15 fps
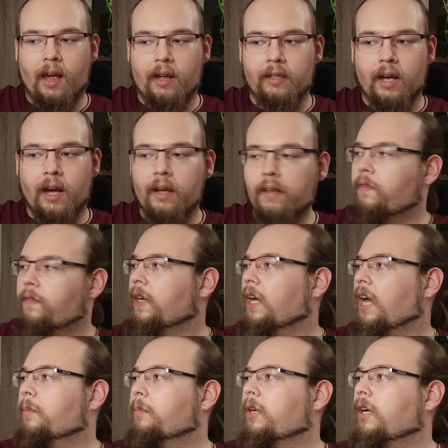And I
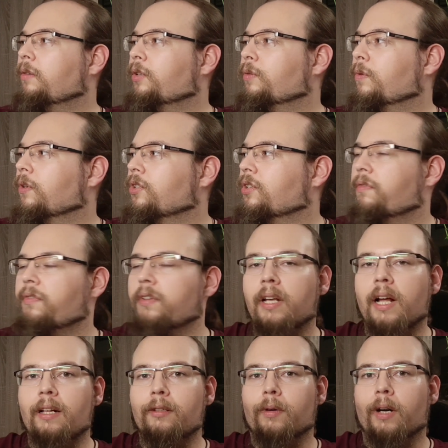think I'm going to watch the
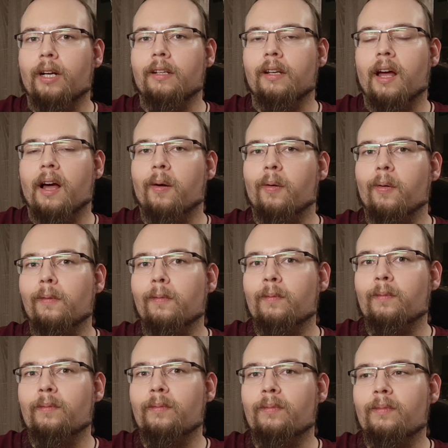finale right now.
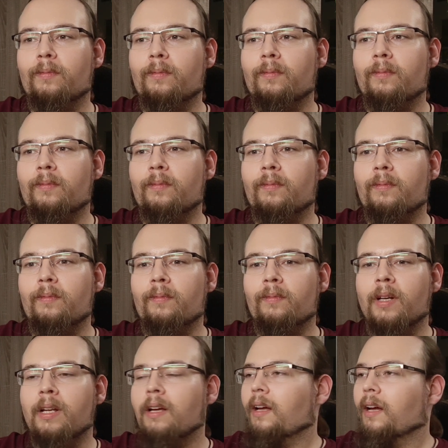
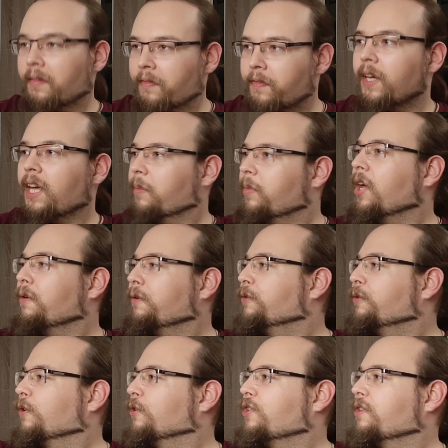I think I'm going
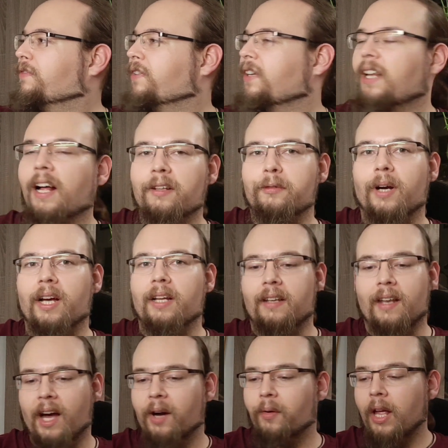to watch the finale right
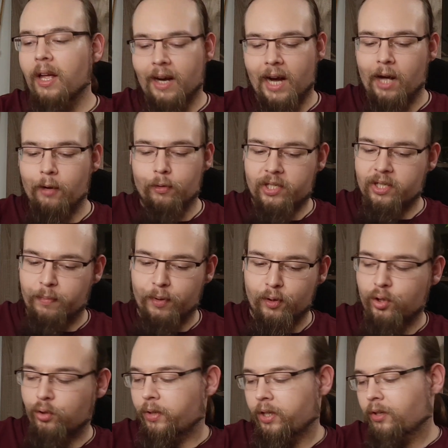now. I was
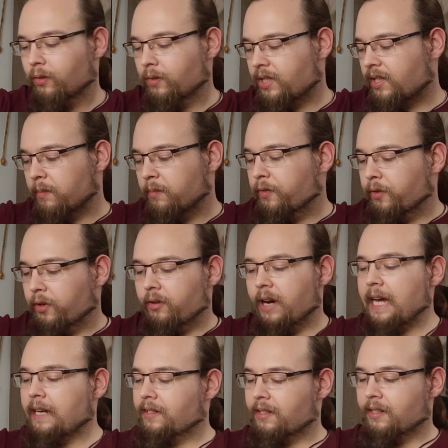supposed to record Symphogear
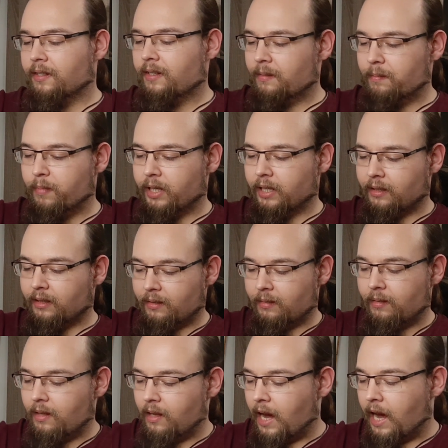Axis, but
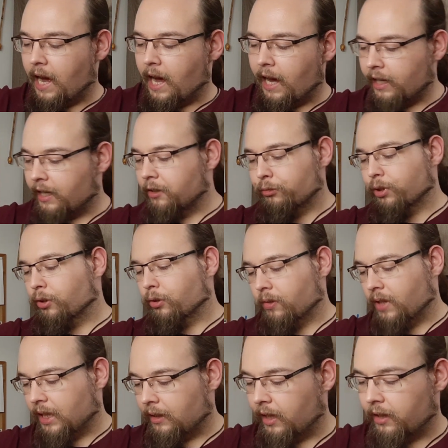I can
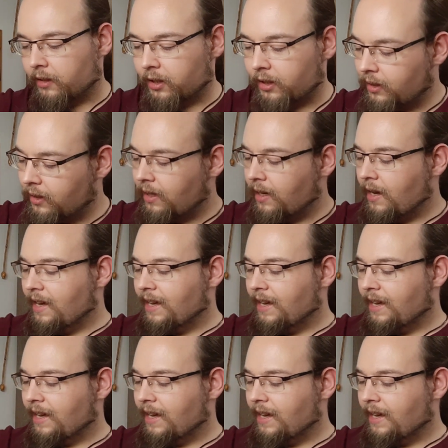record that later.